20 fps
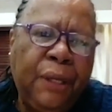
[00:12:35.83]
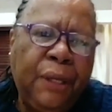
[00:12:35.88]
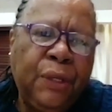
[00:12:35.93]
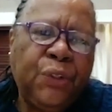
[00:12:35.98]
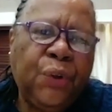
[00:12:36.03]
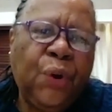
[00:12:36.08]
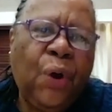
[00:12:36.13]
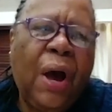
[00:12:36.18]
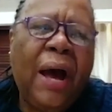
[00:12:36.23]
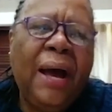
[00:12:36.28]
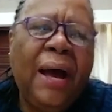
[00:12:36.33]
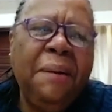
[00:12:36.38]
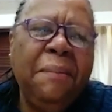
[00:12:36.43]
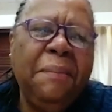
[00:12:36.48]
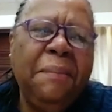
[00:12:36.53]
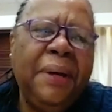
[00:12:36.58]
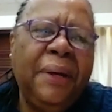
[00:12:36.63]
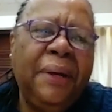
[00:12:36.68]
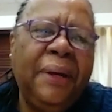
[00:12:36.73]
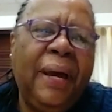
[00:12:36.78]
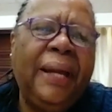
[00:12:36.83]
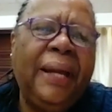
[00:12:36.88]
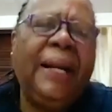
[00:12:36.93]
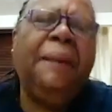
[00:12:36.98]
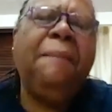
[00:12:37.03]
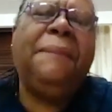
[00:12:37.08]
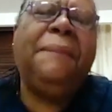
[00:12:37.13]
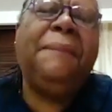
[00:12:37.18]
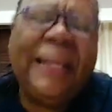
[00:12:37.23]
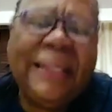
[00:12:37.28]
So I'm an
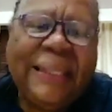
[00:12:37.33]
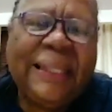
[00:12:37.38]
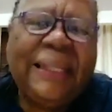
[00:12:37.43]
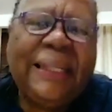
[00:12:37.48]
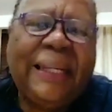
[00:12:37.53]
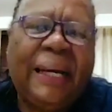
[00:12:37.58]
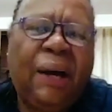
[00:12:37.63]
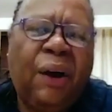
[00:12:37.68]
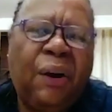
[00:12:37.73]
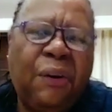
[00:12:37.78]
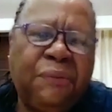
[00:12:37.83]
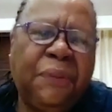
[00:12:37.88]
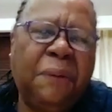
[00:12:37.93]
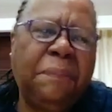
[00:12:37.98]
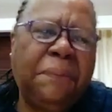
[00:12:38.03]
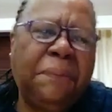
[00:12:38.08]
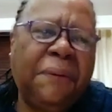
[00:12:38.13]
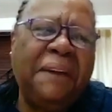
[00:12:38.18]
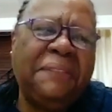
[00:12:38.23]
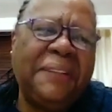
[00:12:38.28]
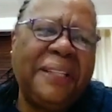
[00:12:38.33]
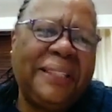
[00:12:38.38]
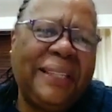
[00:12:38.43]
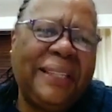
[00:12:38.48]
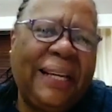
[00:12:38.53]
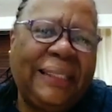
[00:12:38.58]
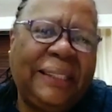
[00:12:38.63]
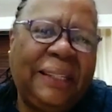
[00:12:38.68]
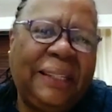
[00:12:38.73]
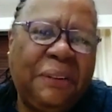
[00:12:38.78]
ambassador of the private
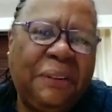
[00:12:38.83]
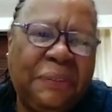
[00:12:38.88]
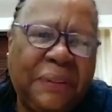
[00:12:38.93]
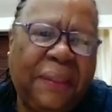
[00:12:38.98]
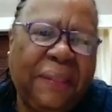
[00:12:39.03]
sector of